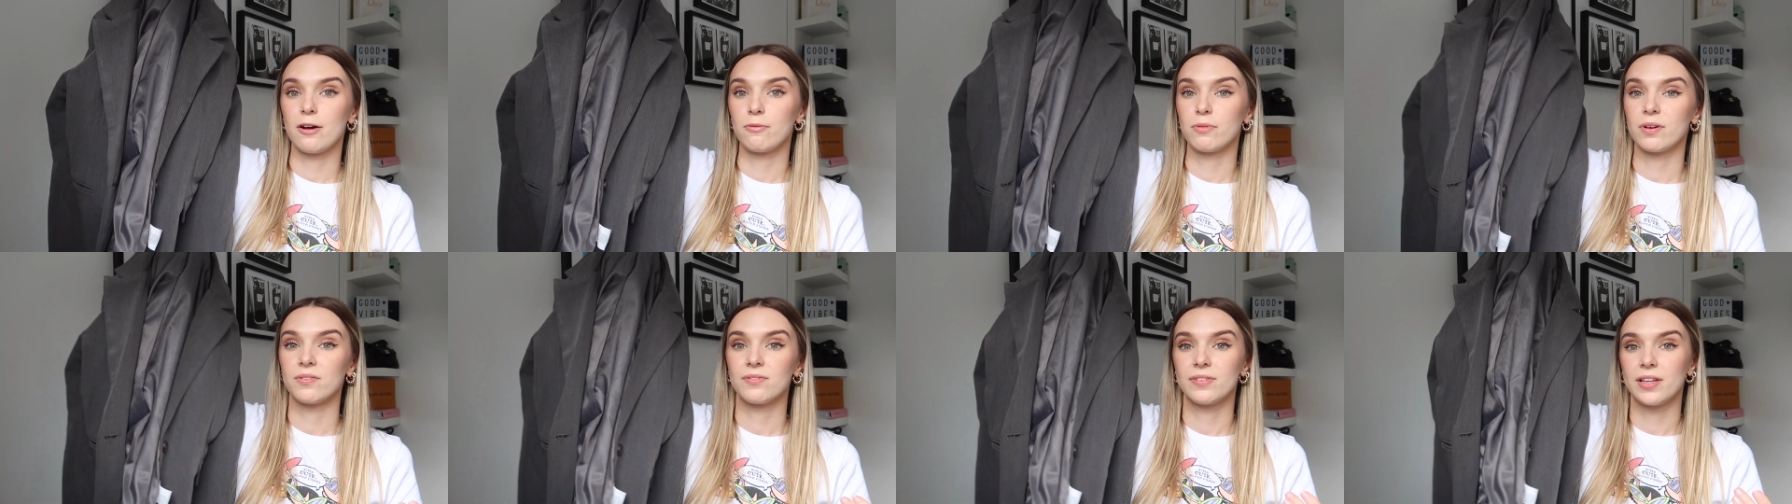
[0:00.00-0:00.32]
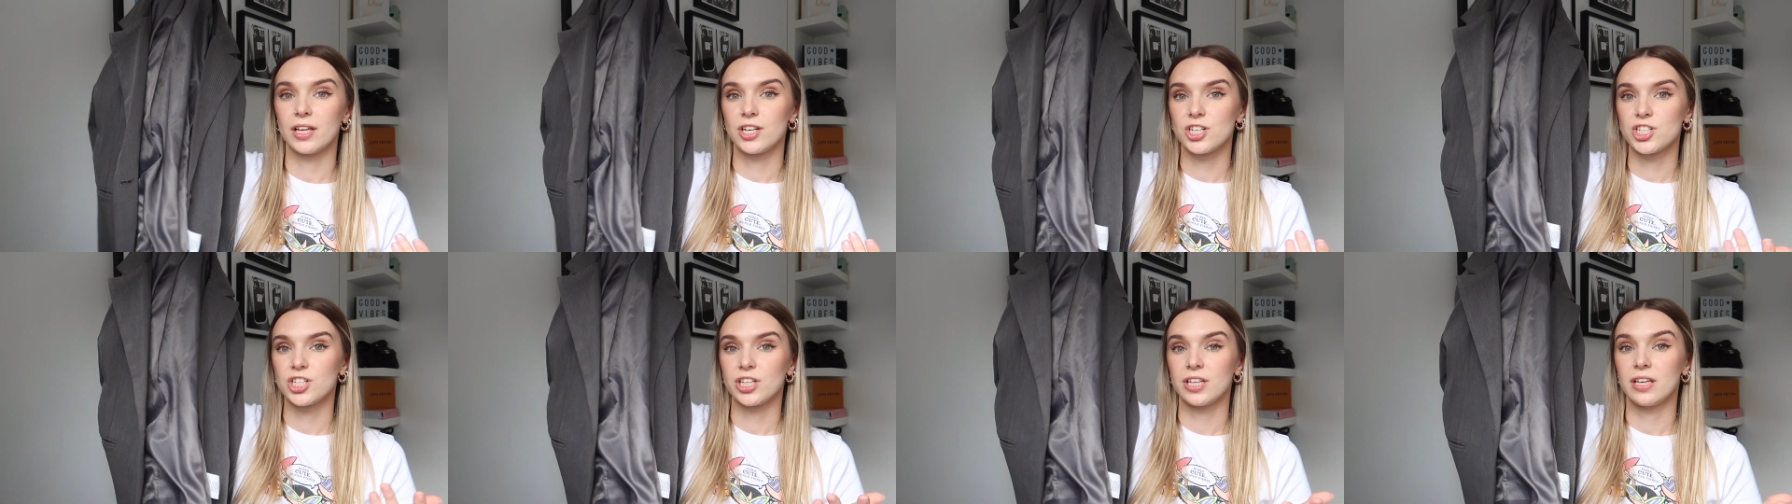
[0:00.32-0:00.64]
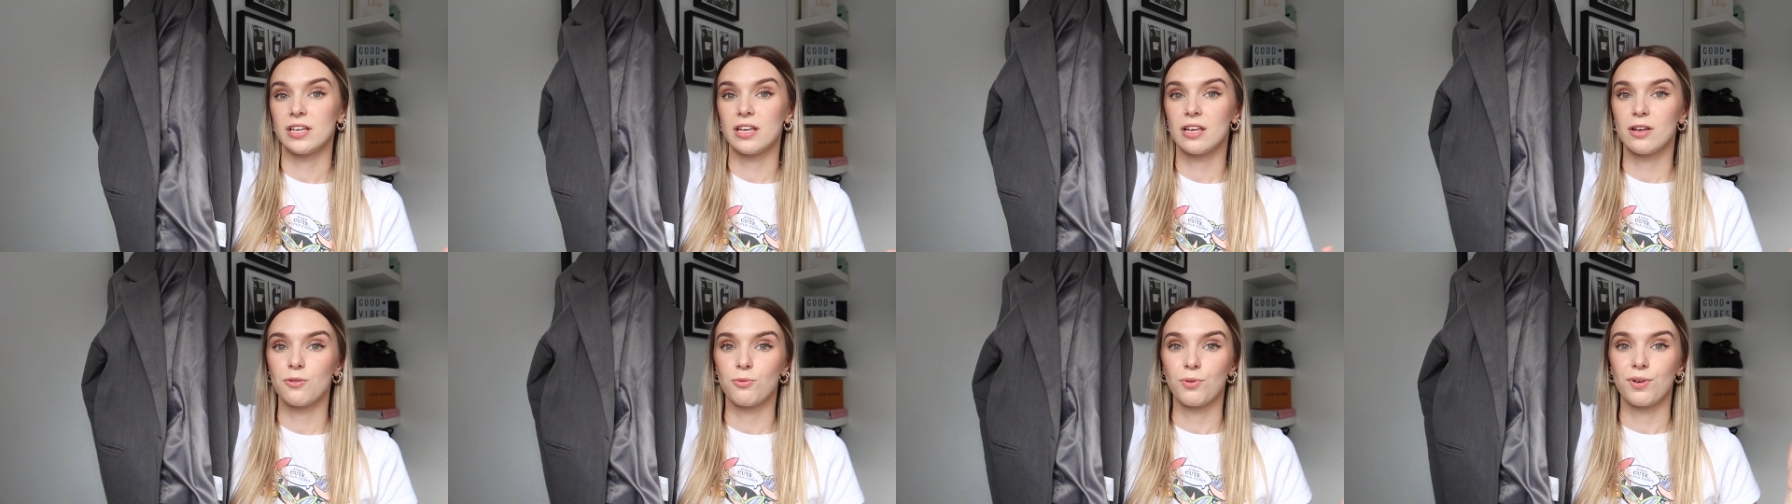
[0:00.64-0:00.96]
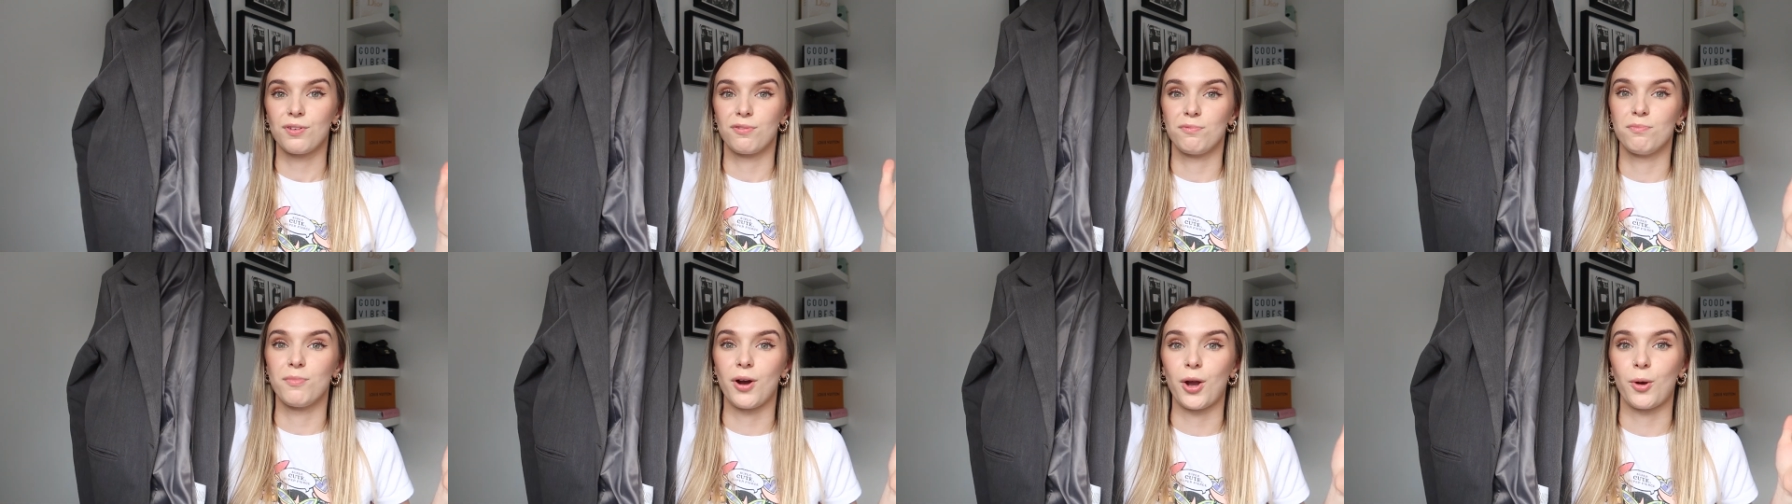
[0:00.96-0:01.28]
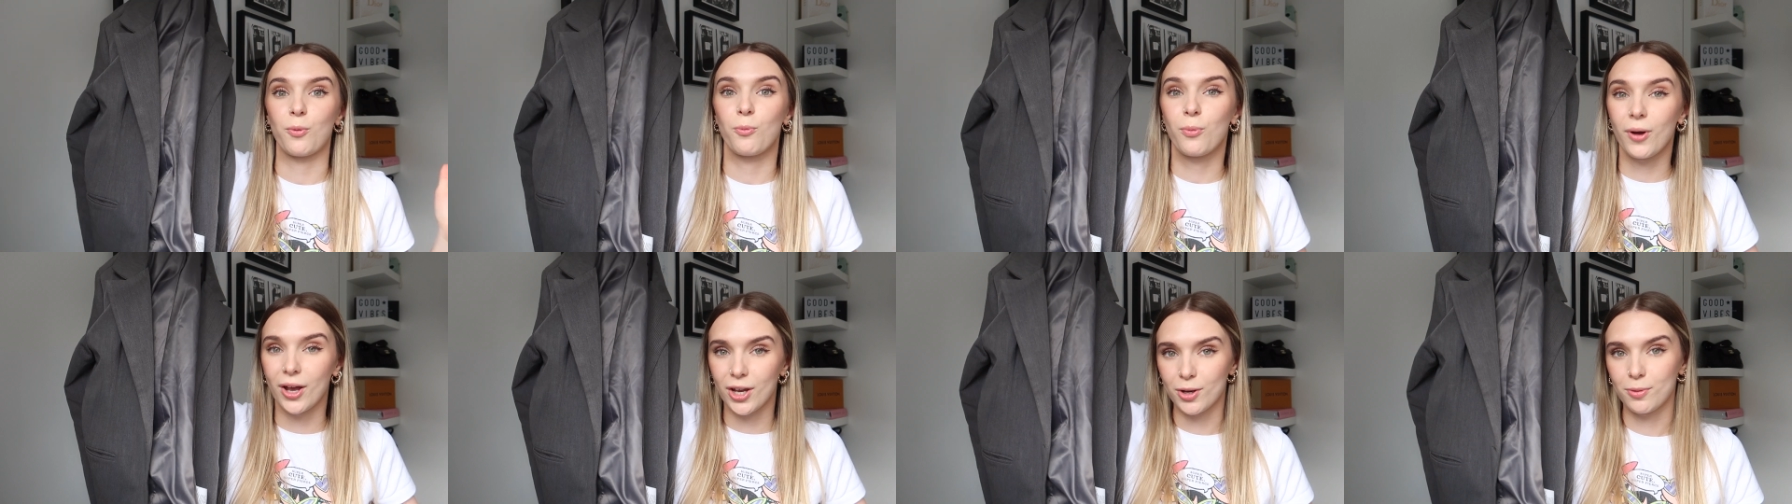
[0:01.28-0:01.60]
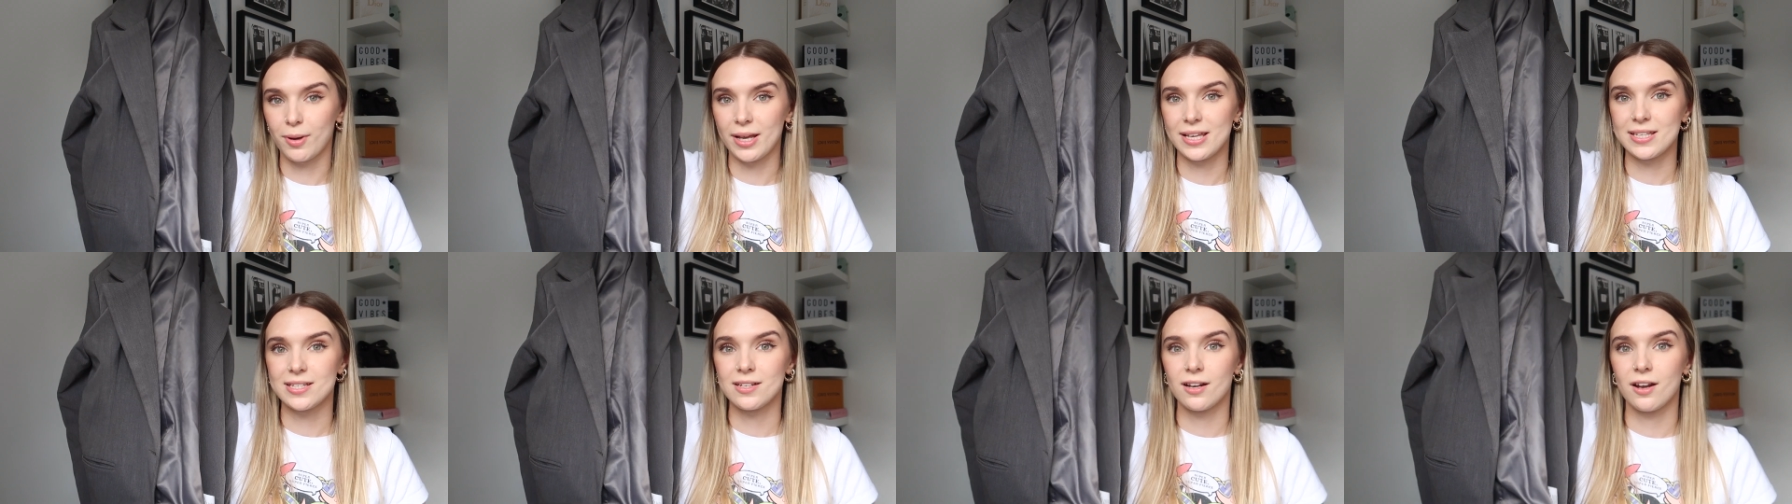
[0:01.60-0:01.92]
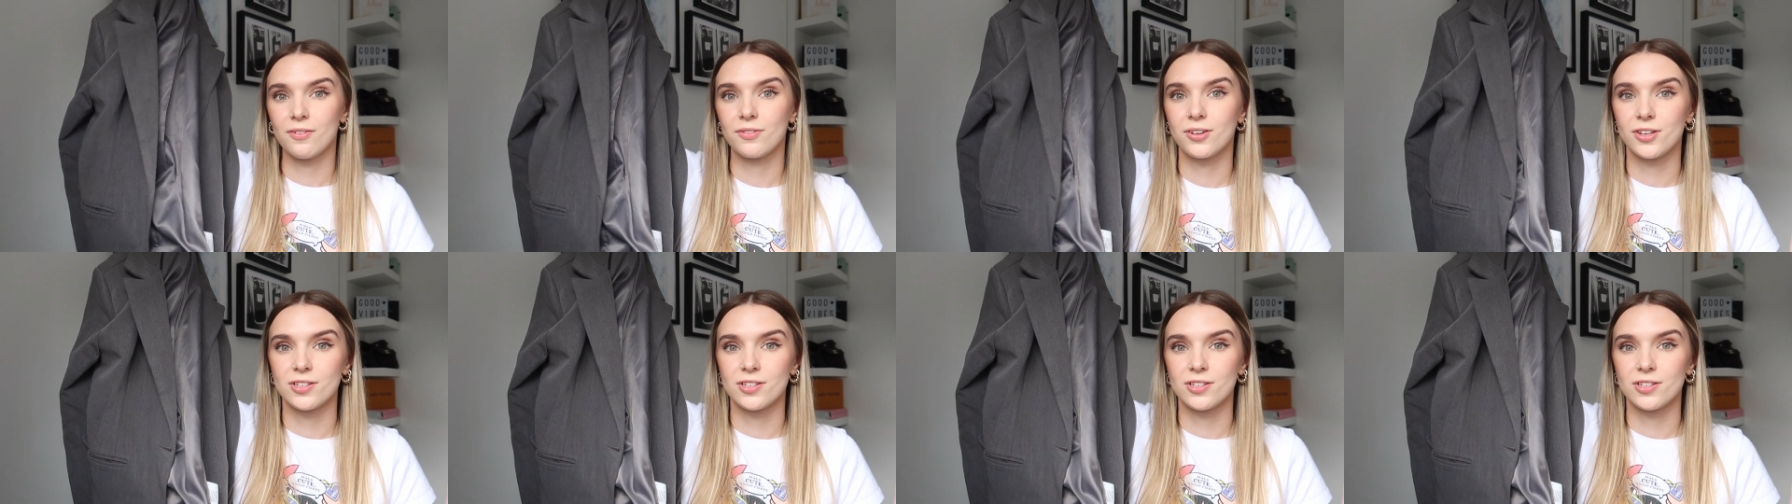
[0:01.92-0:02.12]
with literally with my workwear stuff,